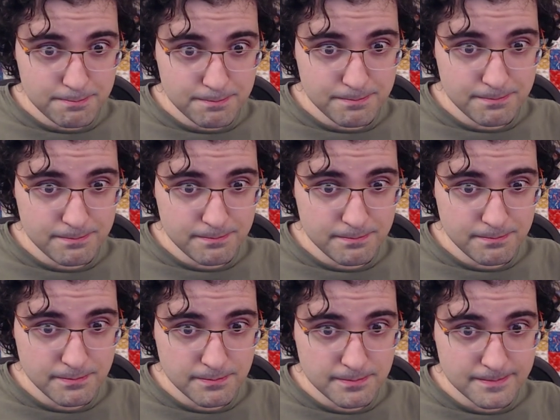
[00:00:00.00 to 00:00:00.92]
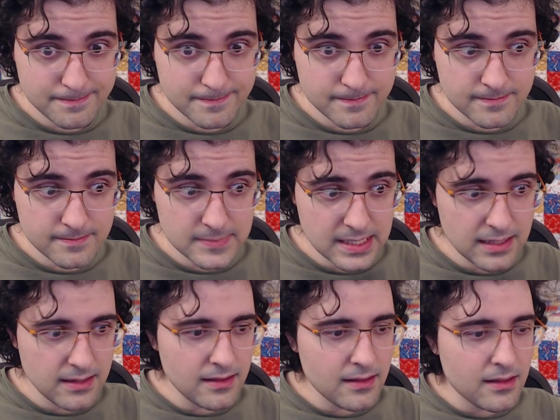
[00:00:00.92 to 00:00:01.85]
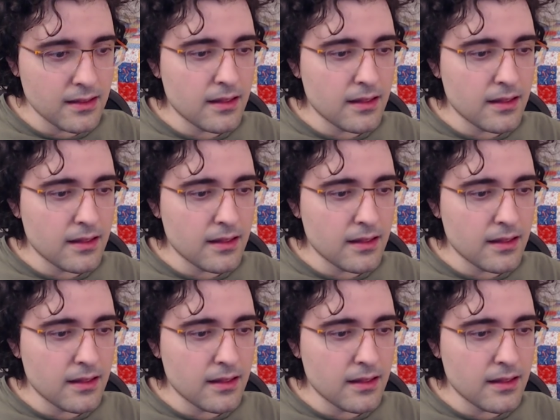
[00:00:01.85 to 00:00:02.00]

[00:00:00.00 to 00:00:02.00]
Nobody speaks.